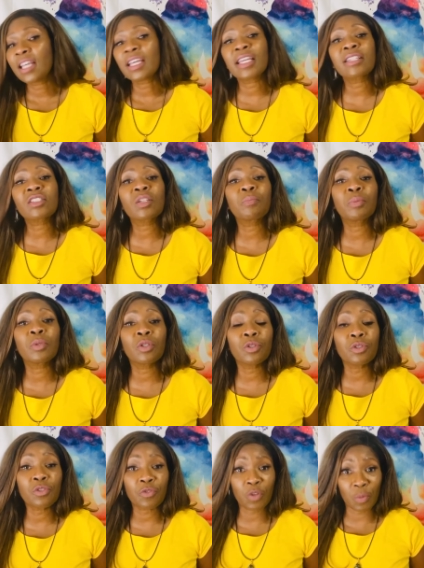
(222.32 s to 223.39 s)
It's a
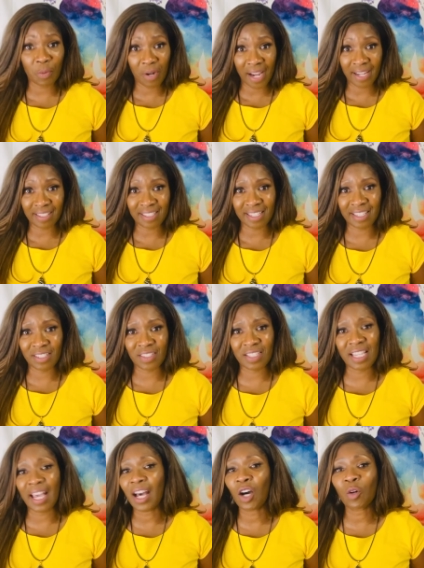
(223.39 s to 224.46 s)
beautiful practice to
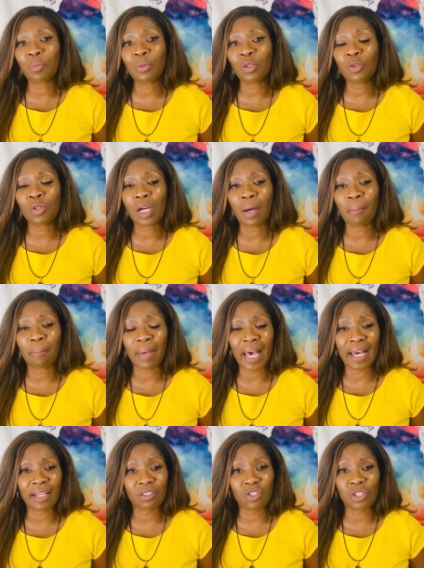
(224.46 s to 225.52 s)
help you come
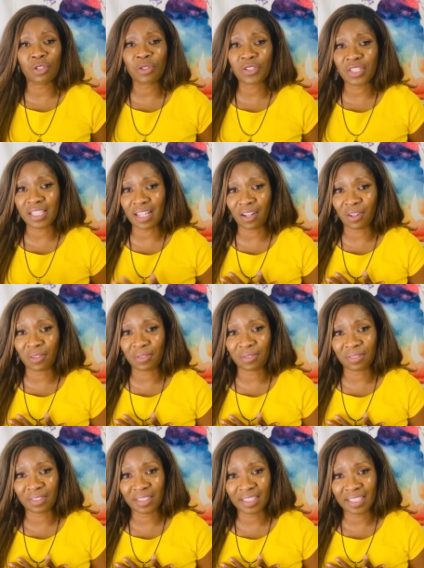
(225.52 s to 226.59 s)
back to yourself.
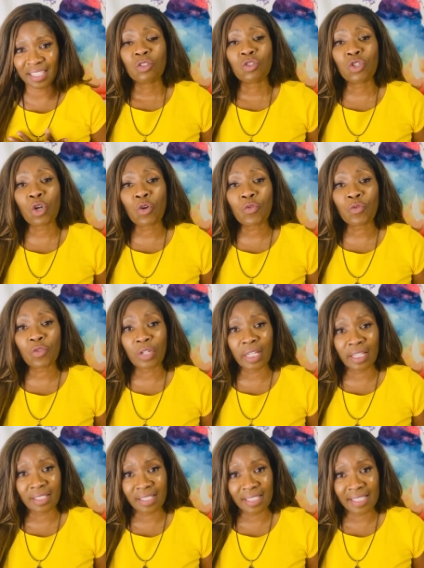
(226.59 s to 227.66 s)
Don't
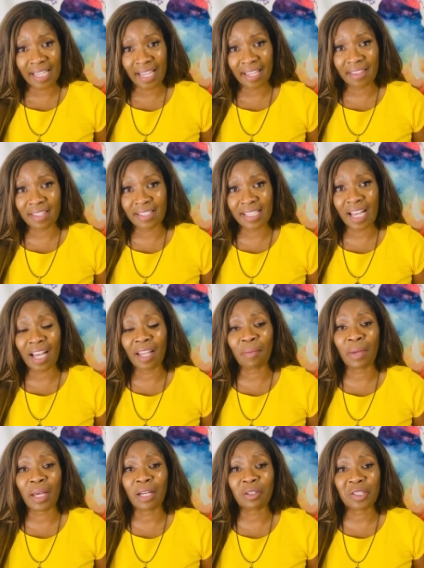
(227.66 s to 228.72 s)
forget to take the
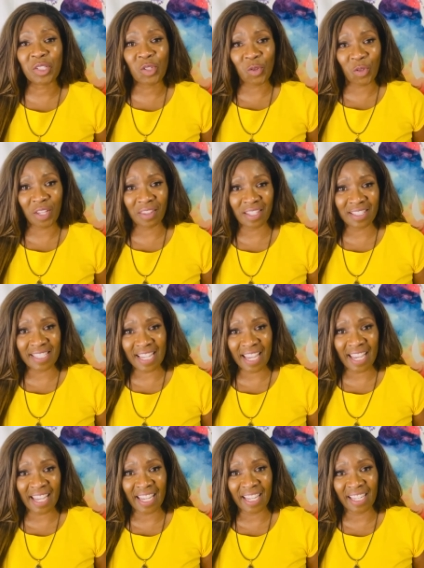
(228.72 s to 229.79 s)
timeouts during the
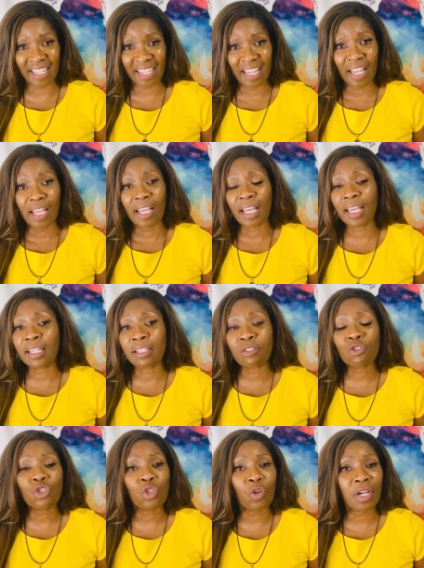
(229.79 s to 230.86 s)
day and
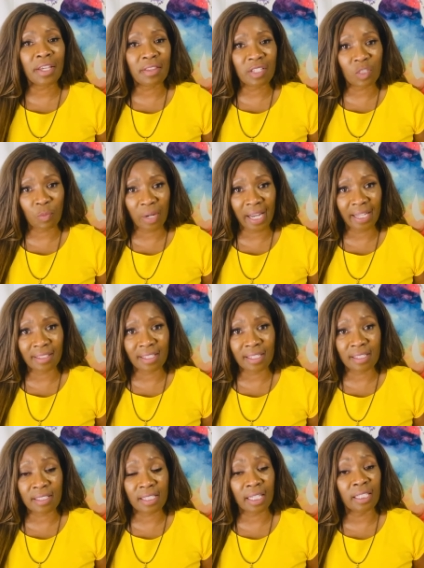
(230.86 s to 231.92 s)
enjoy this
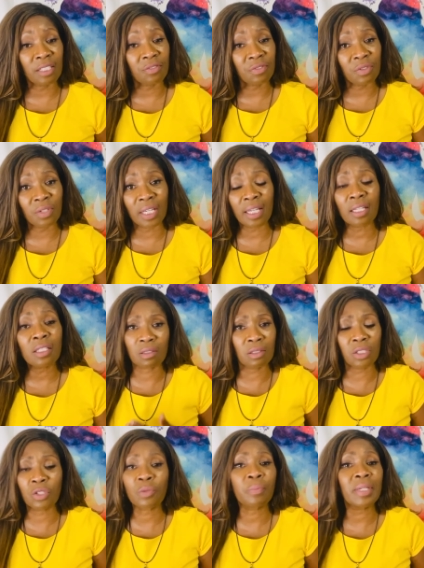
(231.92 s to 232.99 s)
practice. And if you get a
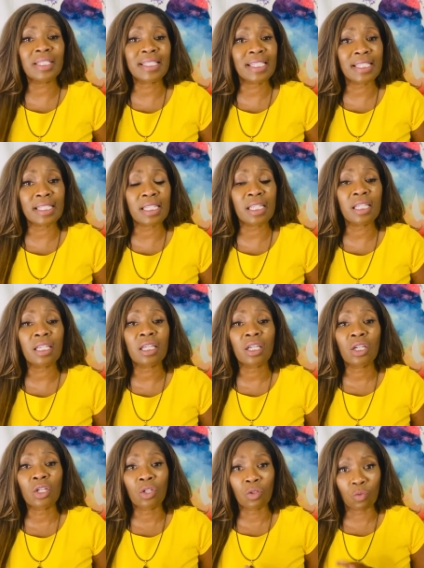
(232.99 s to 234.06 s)
little bit dizzy,
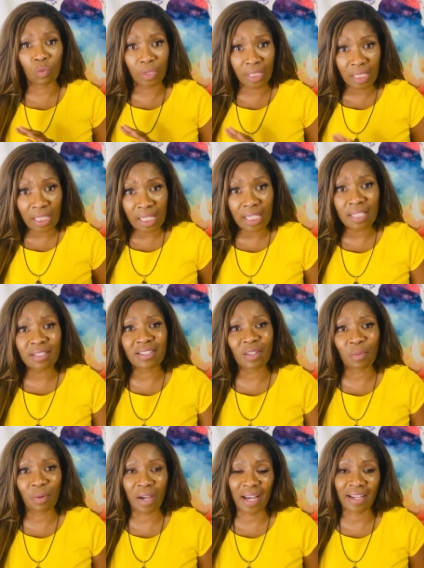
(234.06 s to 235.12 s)
release the
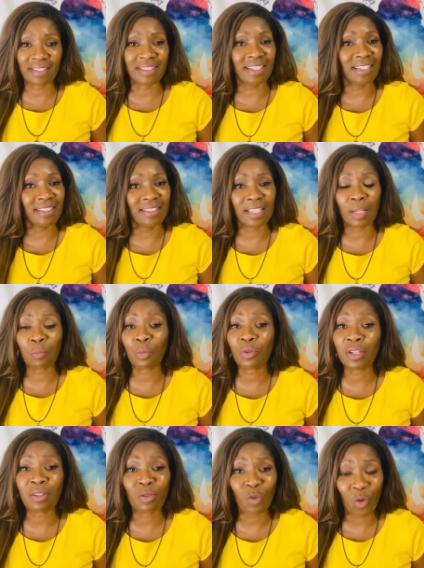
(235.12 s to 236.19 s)
practice and
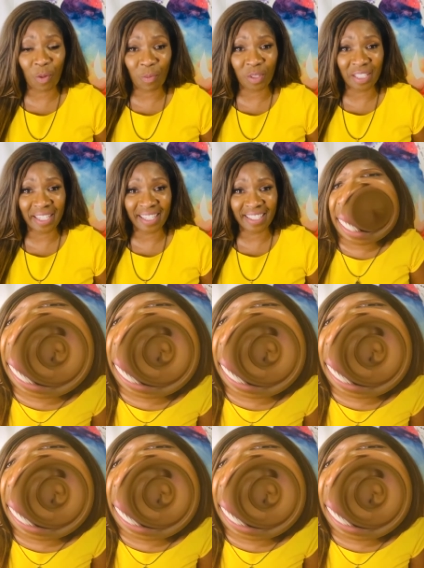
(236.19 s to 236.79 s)
breathe normally.